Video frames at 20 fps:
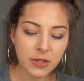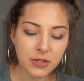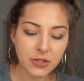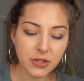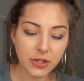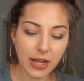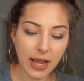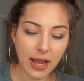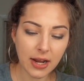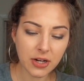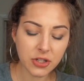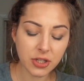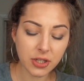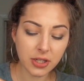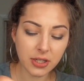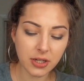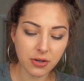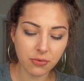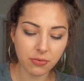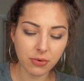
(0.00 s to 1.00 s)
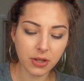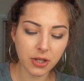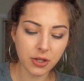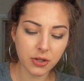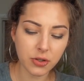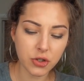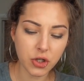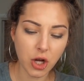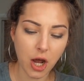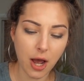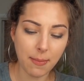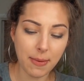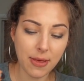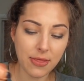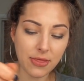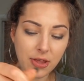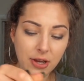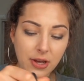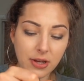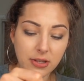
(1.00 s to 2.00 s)
So they actually did a really good job
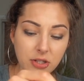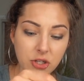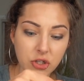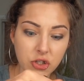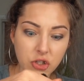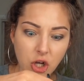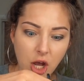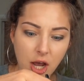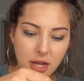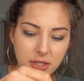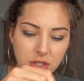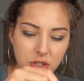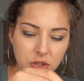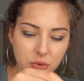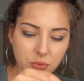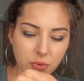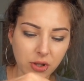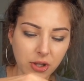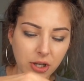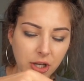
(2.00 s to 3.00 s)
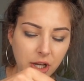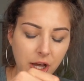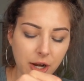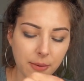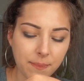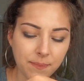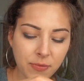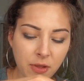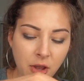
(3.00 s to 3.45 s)
and the, the sauce is really good.